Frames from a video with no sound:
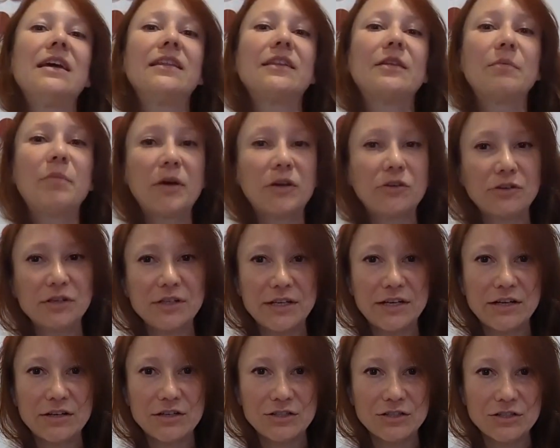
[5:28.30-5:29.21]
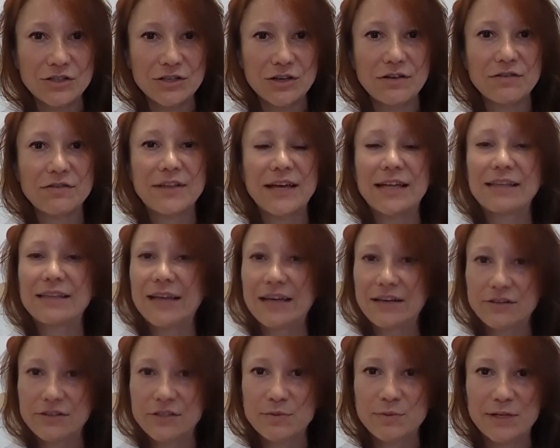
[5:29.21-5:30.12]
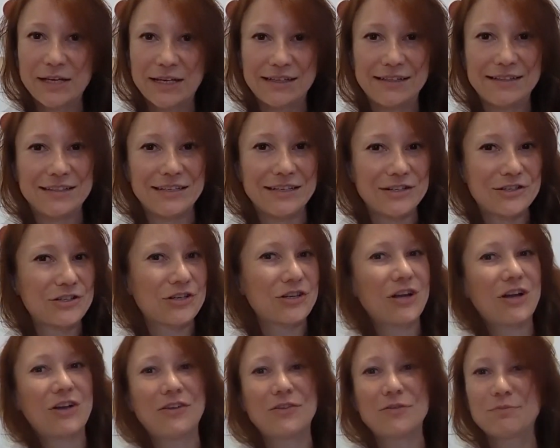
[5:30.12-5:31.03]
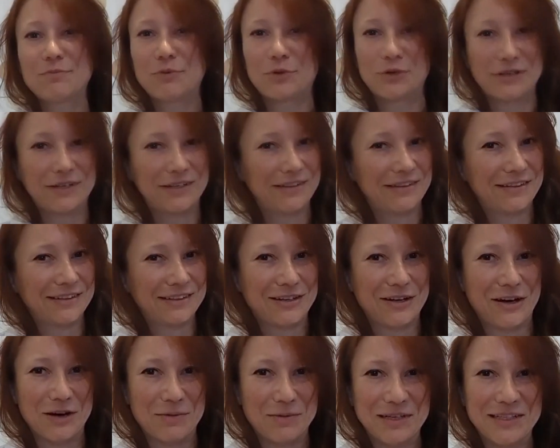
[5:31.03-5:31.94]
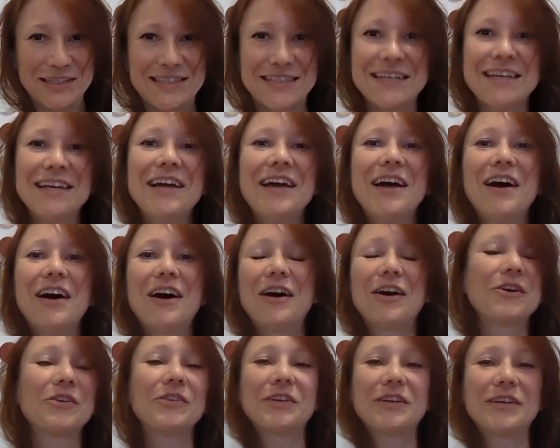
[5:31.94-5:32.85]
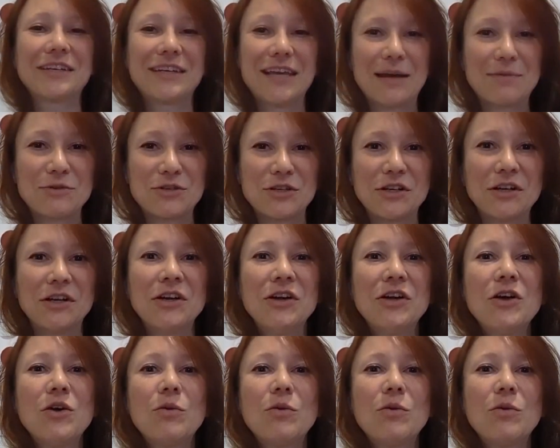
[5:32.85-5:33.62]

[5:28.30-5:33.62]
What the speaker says: the buttery character of that latter spaghetti dish, I'll put it in the comments, or the caption,